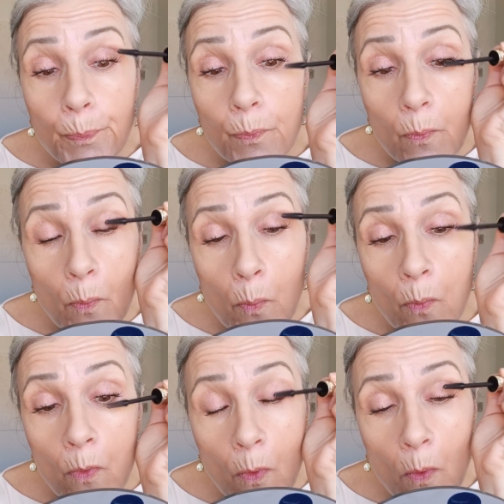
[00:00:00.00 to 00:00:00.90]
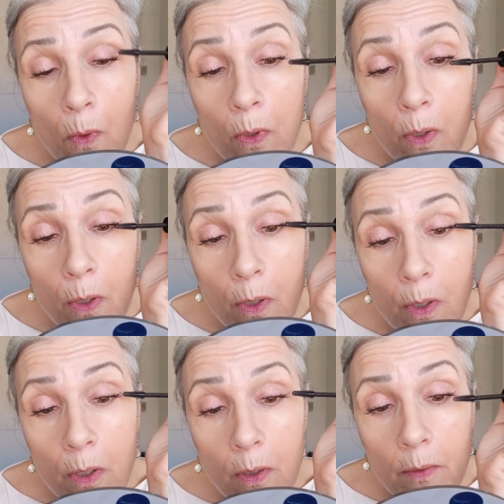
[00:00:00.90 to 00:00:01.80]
(no one is talking)